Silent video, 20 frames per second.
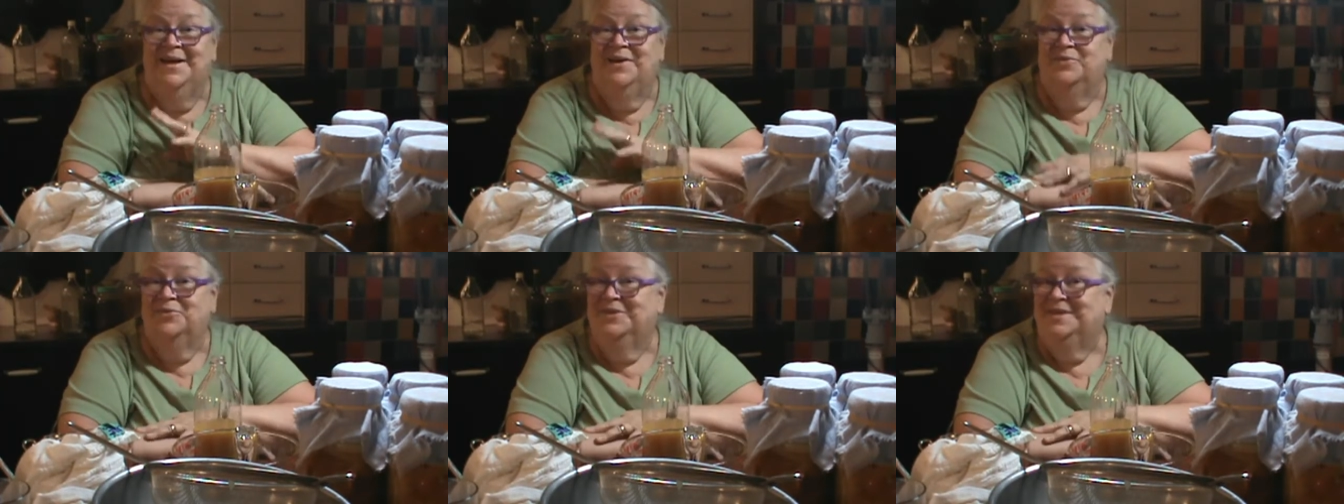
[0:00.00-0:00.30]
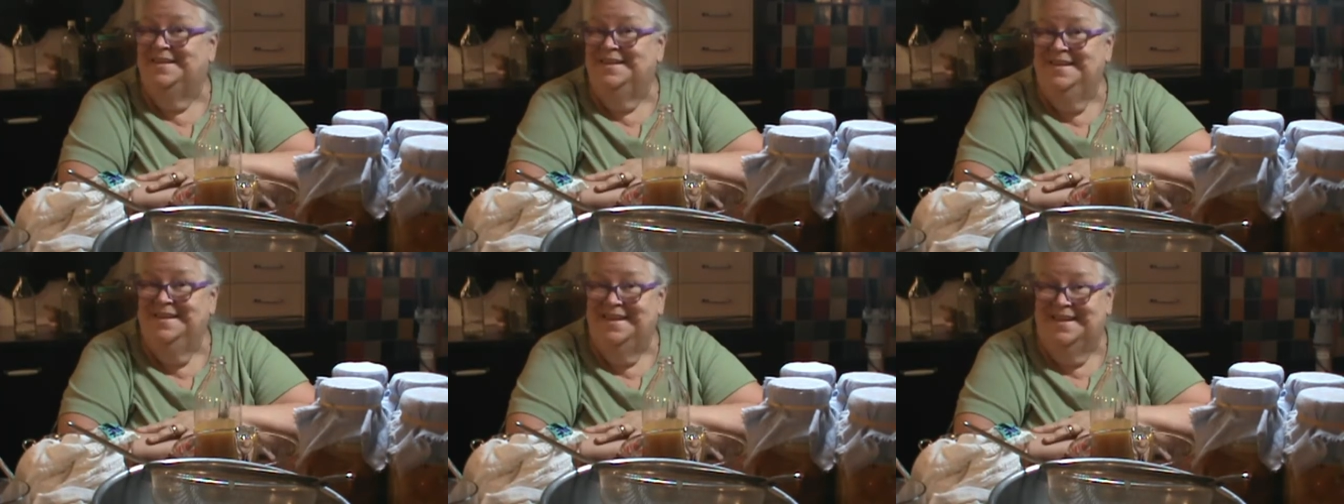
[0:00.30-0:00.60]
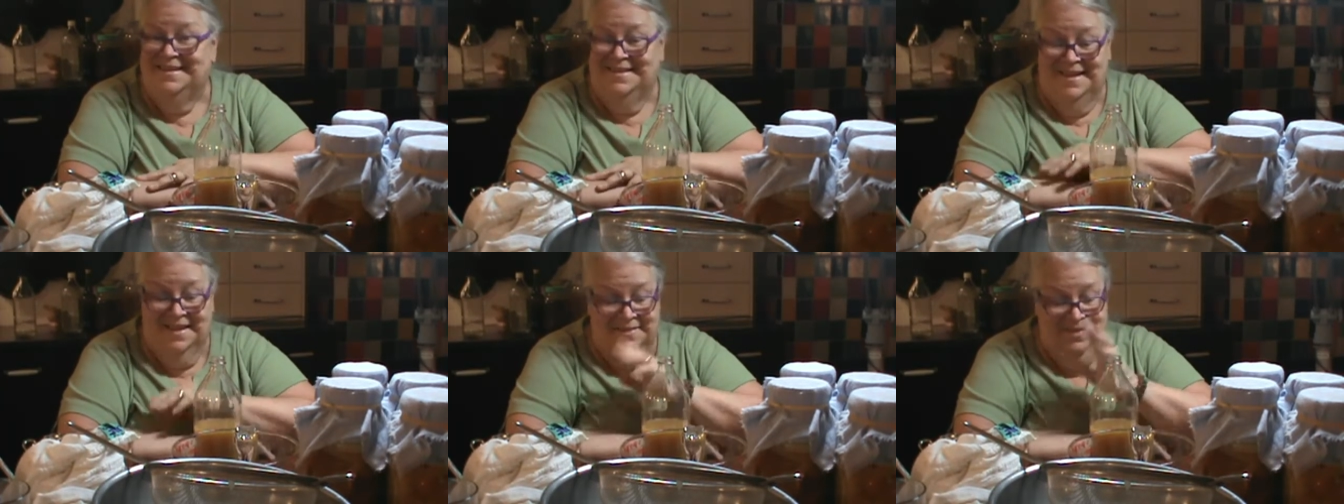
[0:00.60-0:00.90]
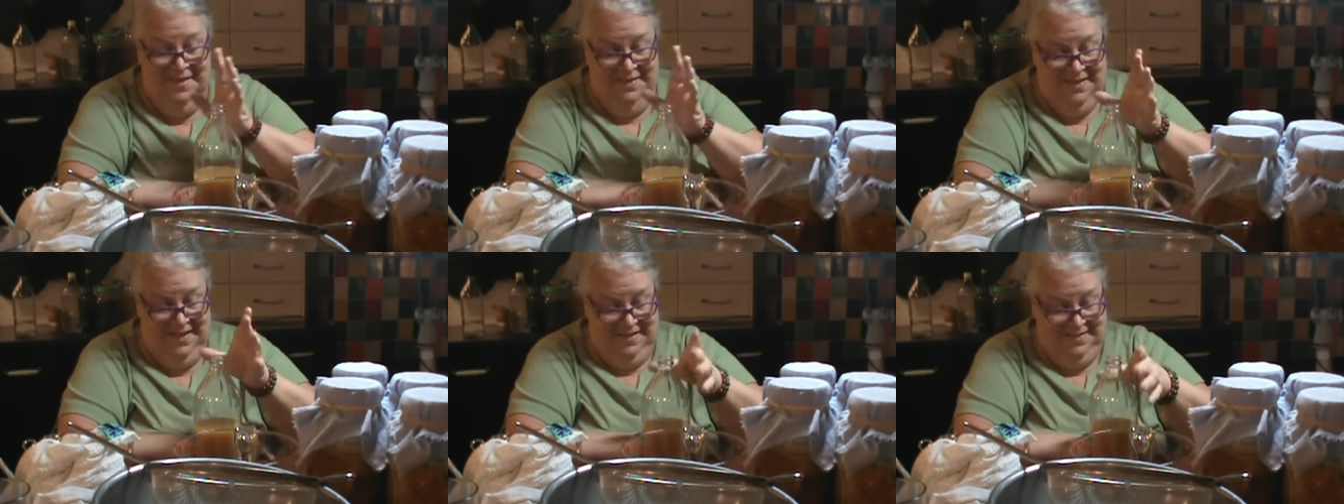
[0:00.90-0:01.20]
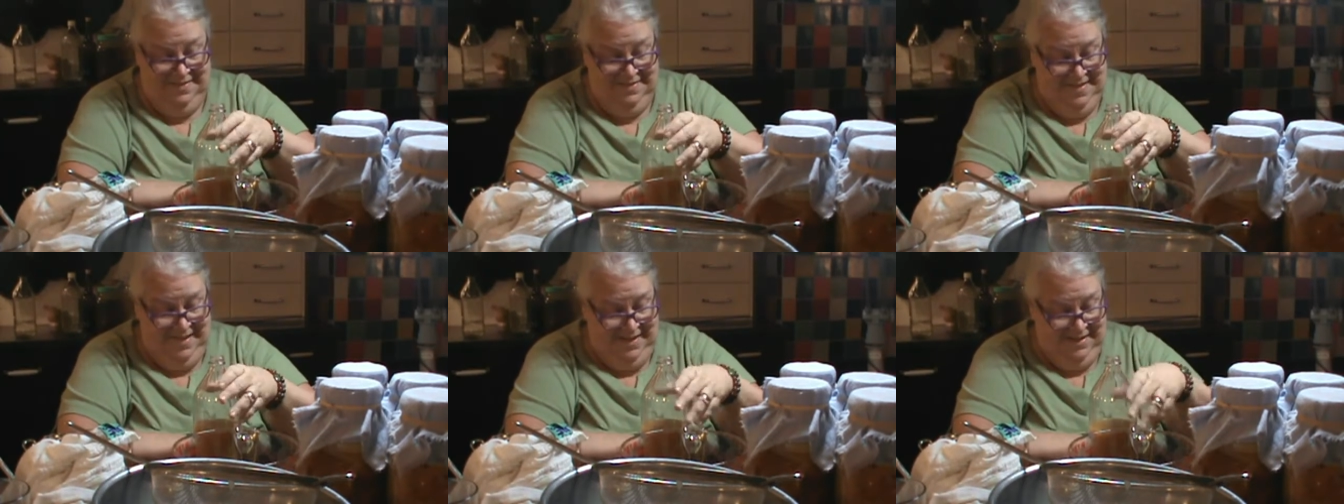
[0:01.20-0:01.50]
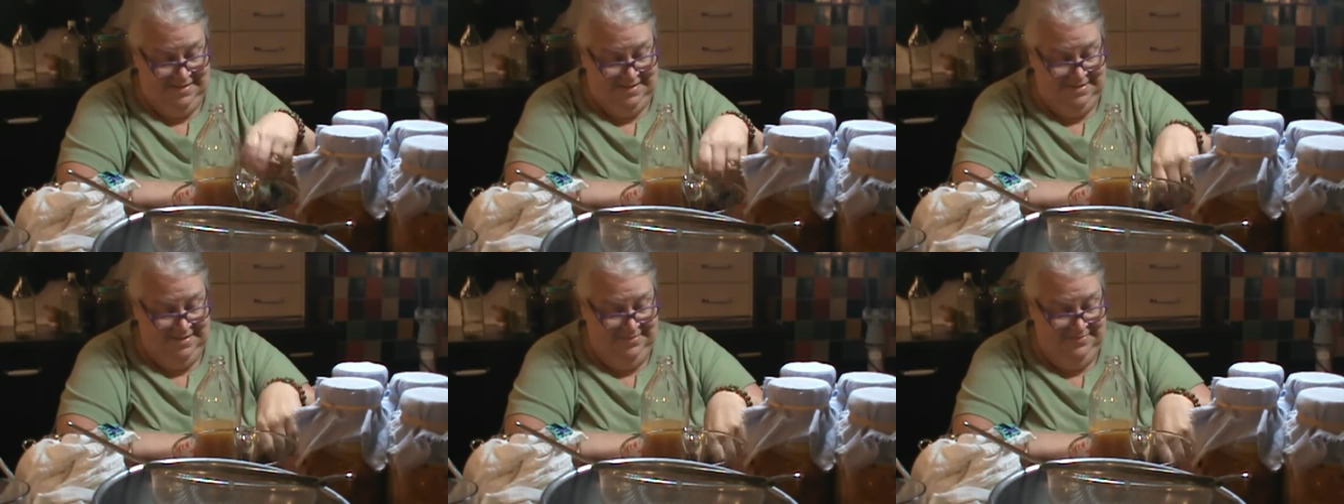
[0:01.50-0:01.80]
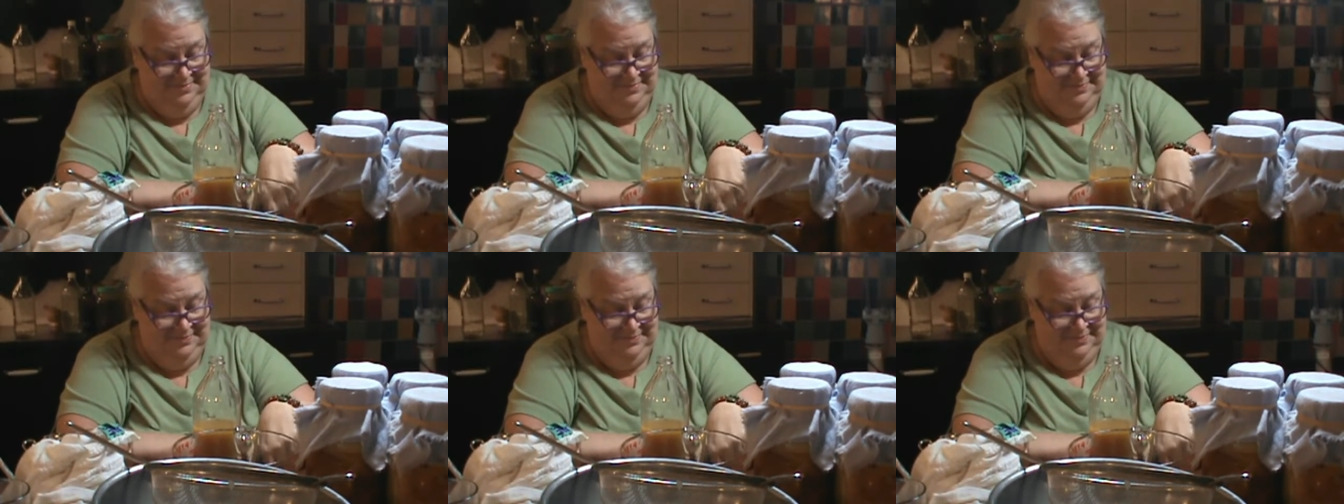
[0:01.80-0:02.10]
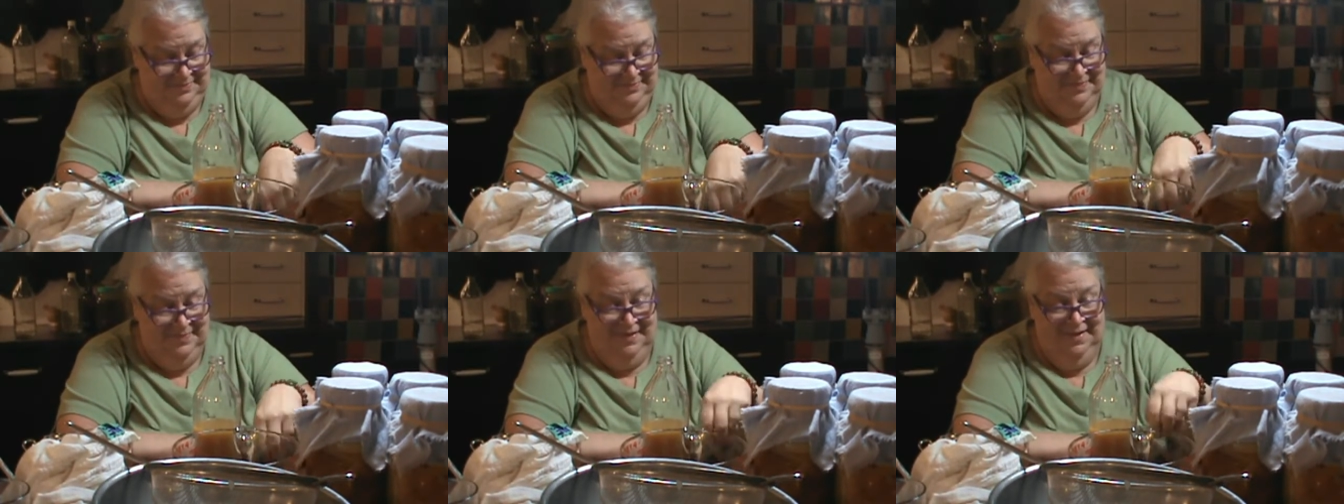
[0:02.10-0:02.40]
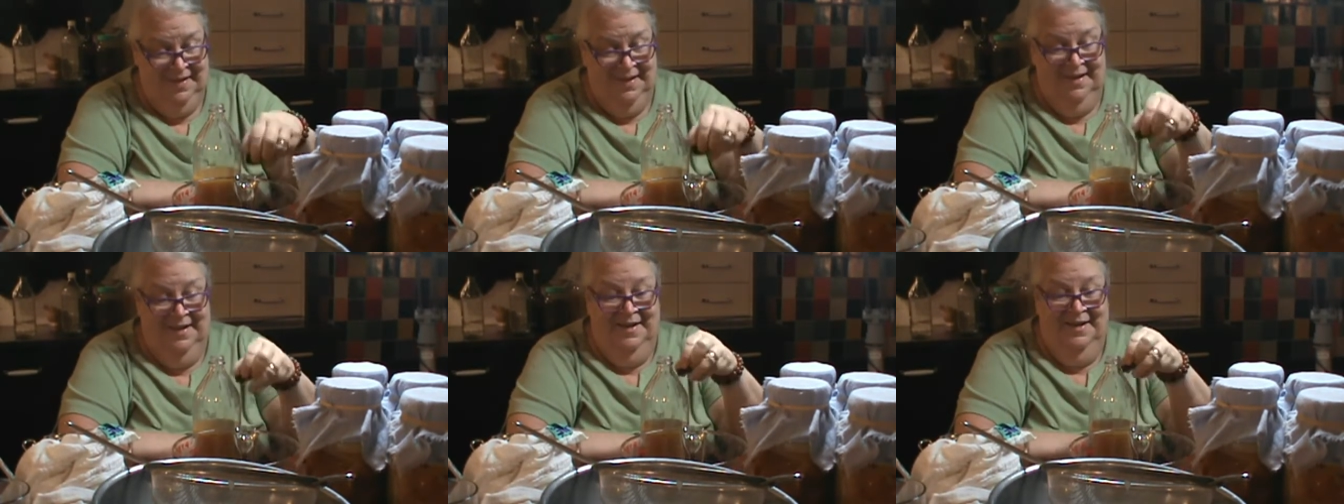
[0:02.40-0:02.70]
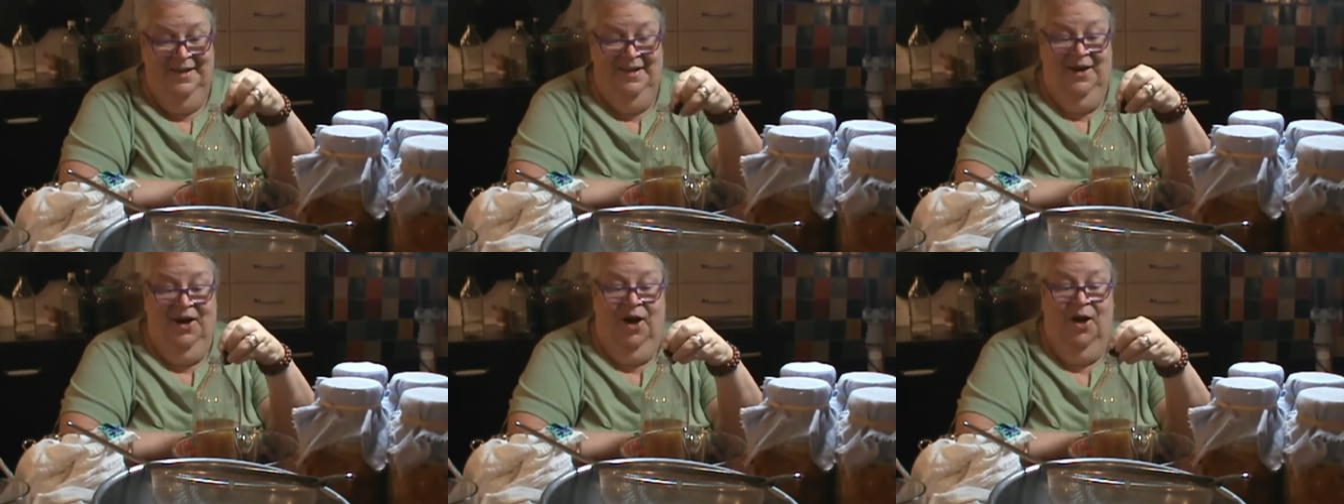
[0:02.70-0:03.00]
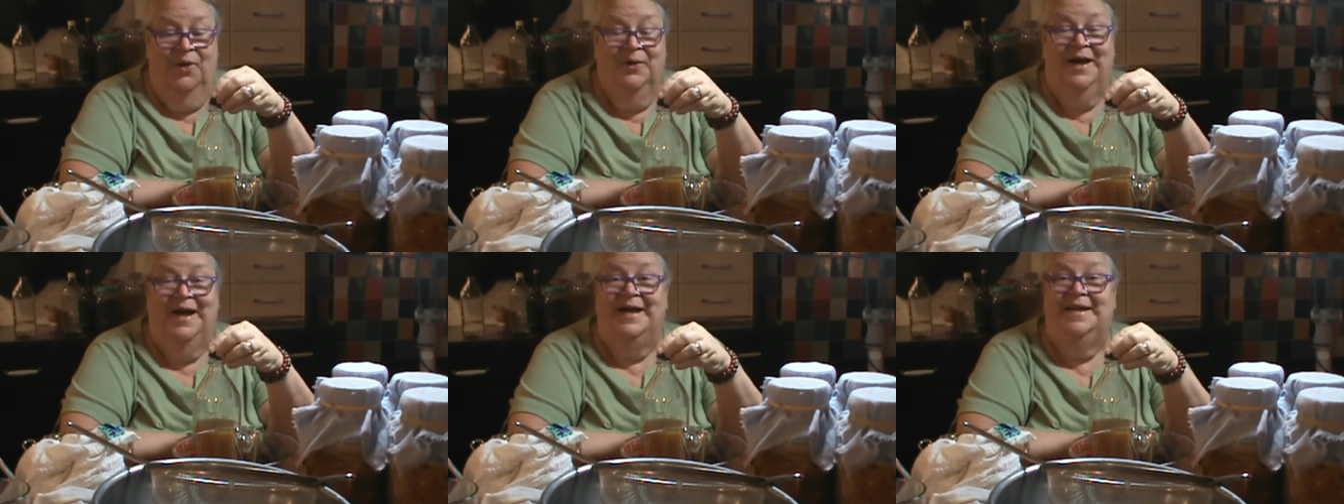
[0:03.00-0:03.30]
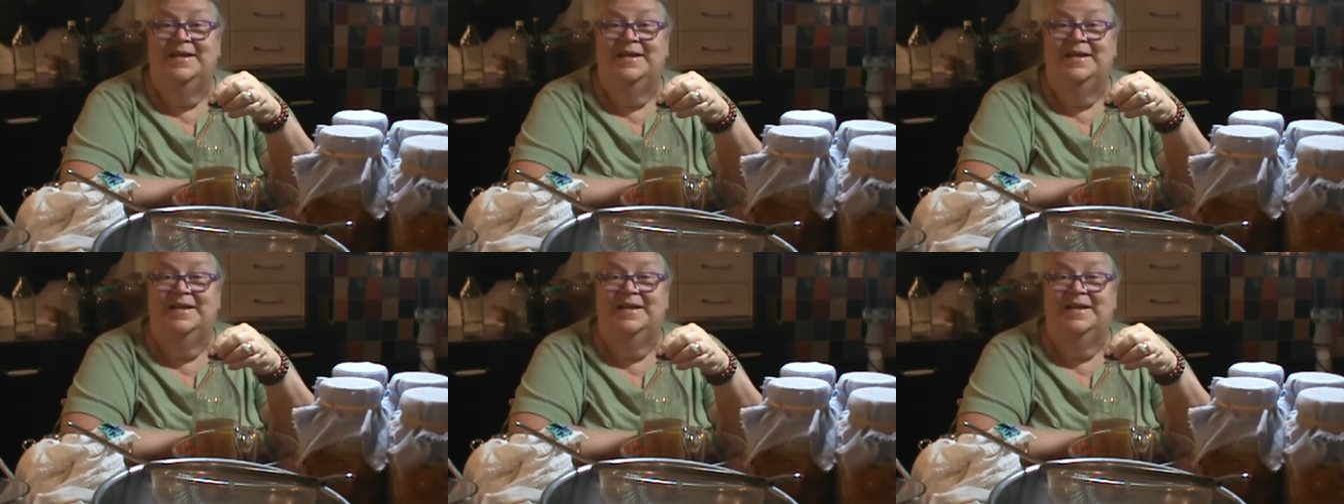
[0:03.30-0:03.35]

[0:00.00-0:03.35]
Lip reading: for cleaning. And then that's that. Okay,